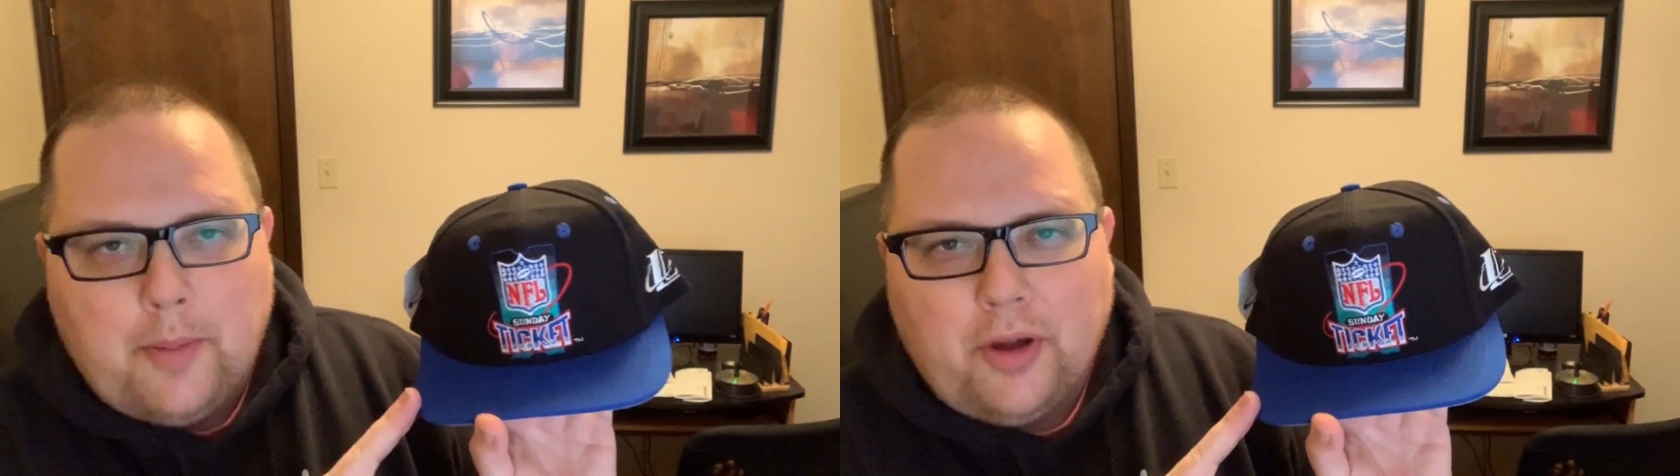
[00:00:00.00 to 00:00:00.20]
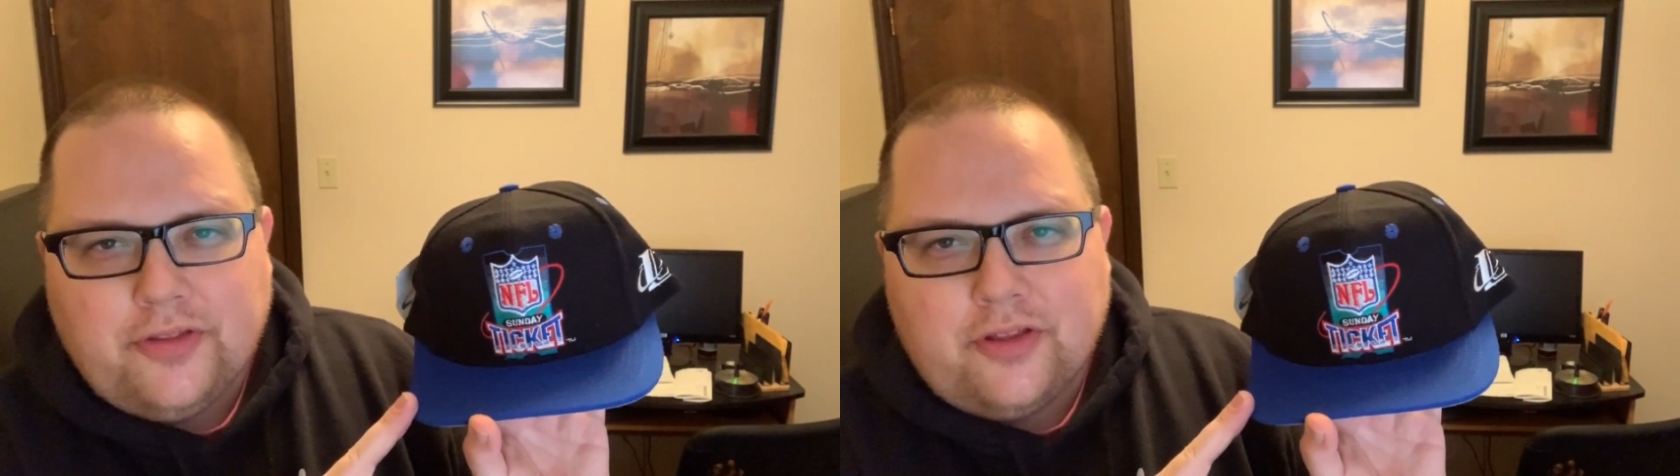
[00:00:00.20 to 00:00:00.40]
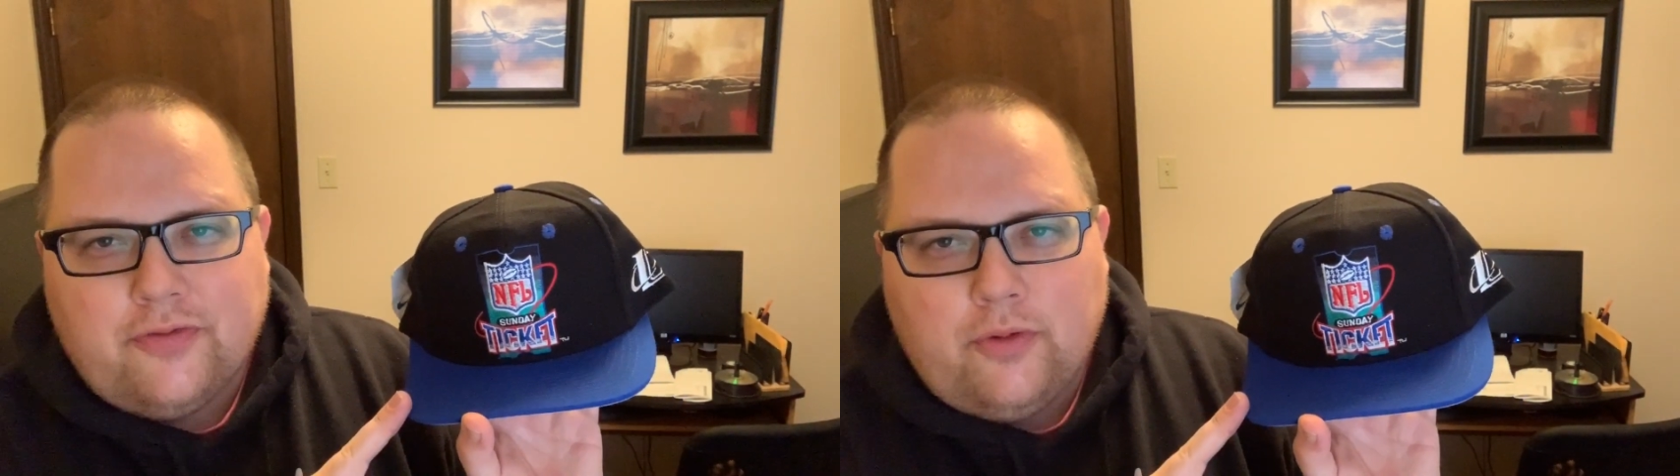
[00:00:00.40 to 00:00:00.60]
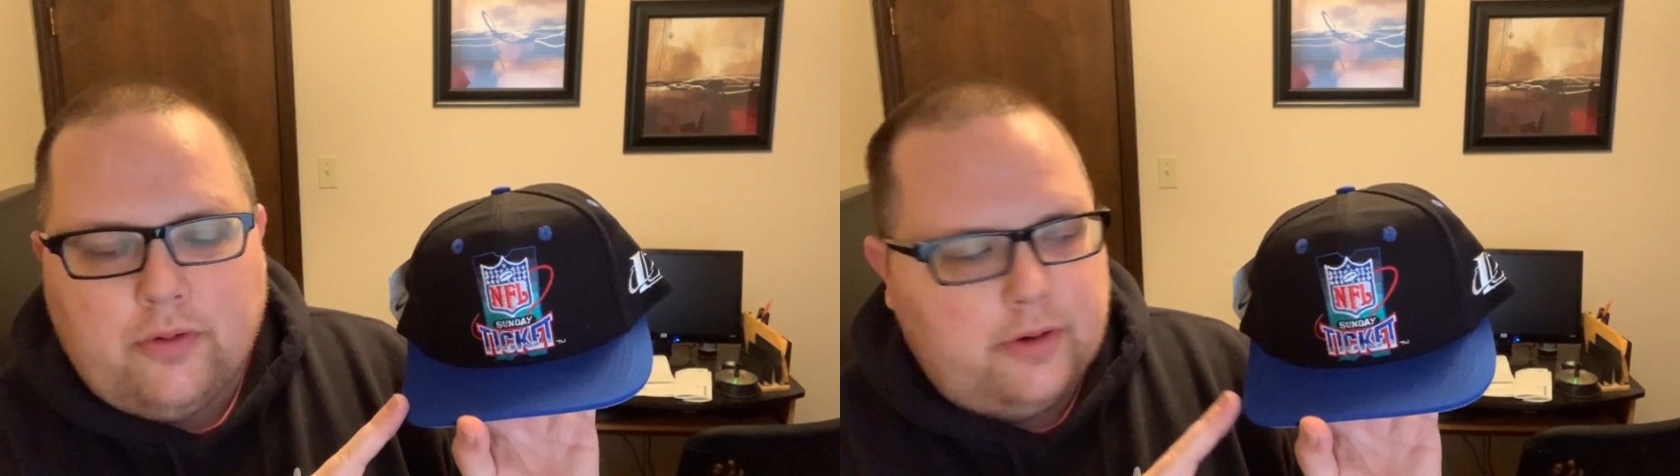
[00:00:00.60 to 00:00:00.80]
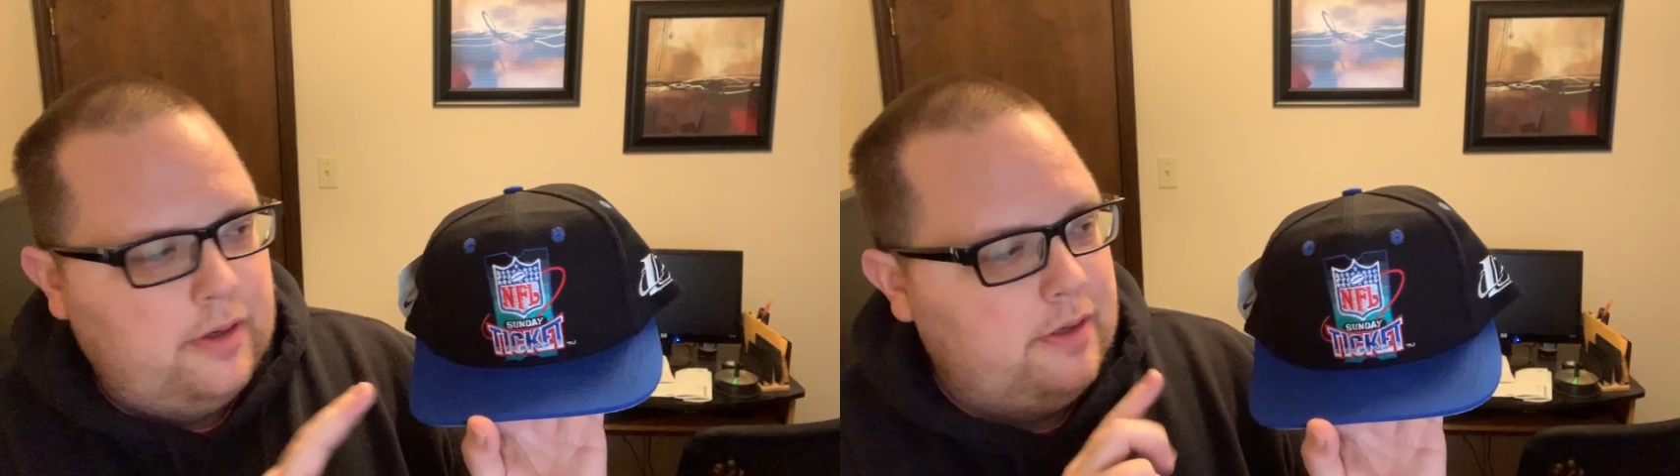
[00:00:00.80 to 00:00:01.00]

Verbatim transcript: bought this for